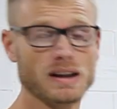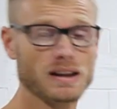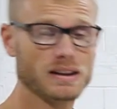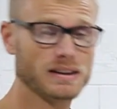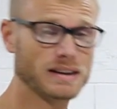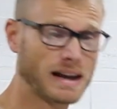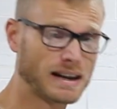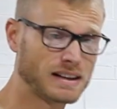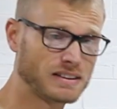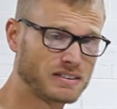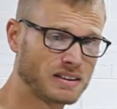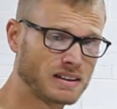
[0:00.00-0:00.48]

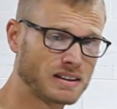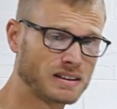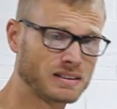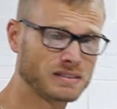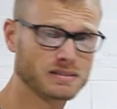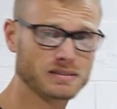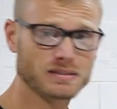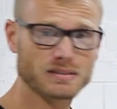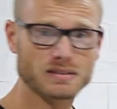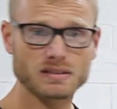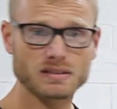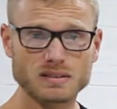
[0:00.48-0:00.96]
19
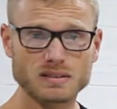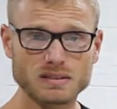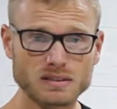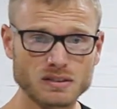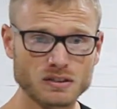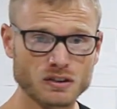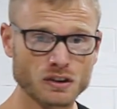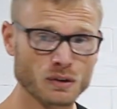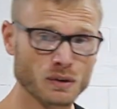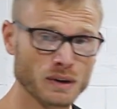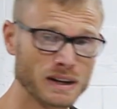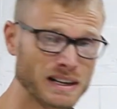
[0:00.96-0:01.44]

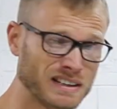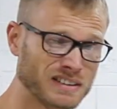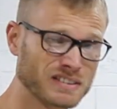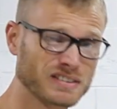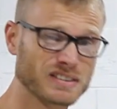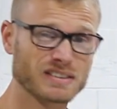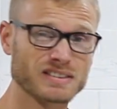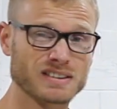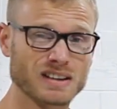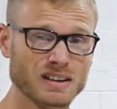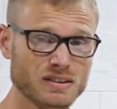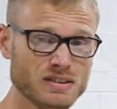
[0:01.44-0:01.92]
degrees
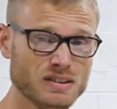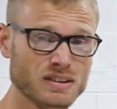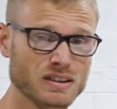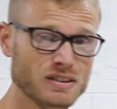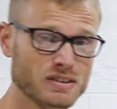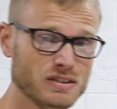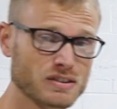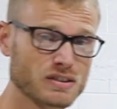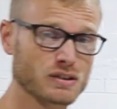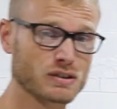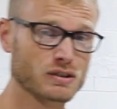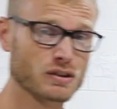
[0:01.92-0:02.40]

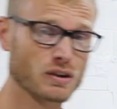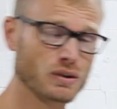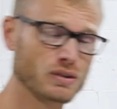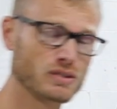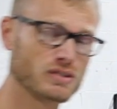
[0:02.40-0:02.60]
Celsius or so.